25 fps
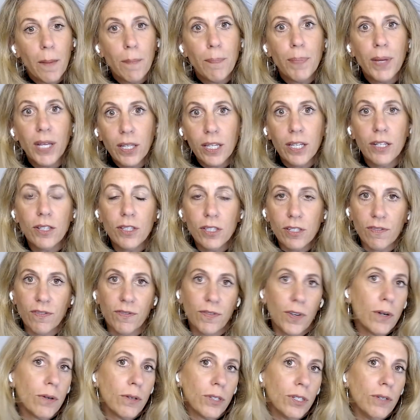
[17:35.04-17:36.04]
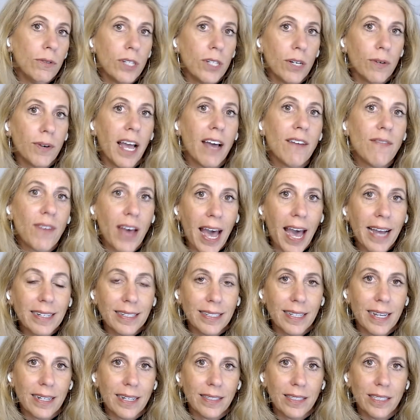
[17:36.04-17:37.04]
billions of folks who don't have
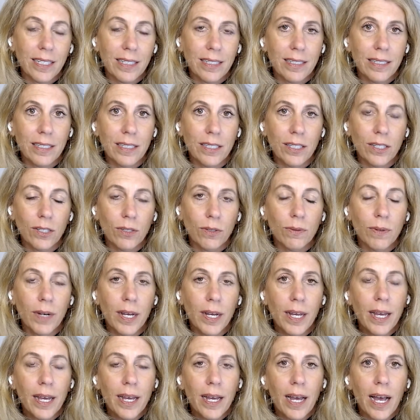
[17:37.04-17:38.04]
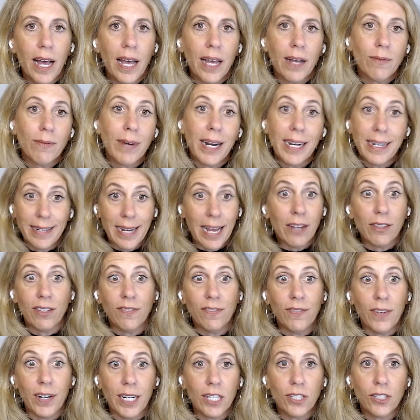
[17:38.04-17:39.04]
access to right now
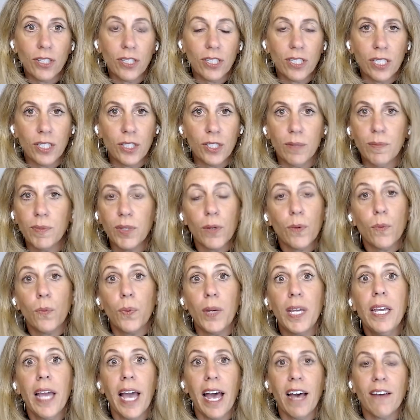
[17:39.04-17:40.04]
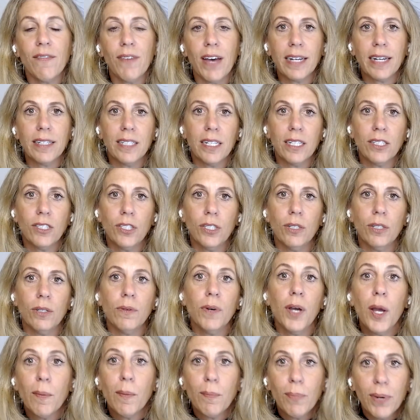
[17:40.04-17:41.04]
the financial system that we have access
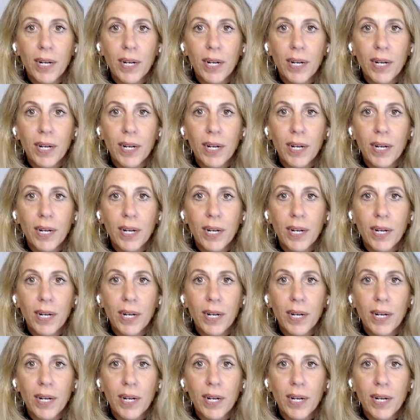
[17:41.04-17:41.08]
to,